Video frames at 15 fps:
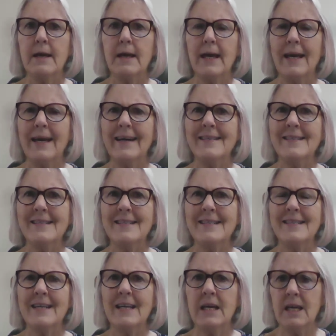And
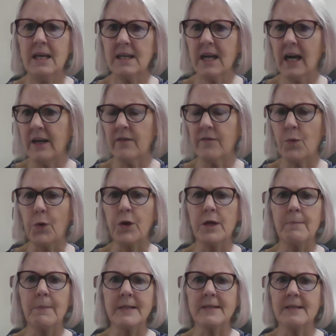he had kind of worried
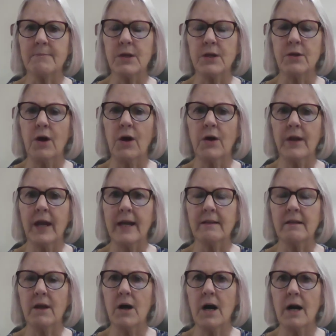about something all night
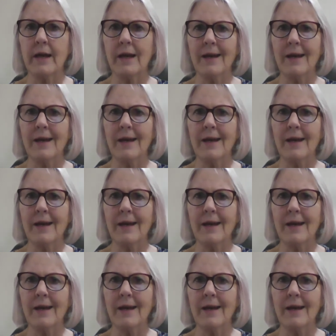long,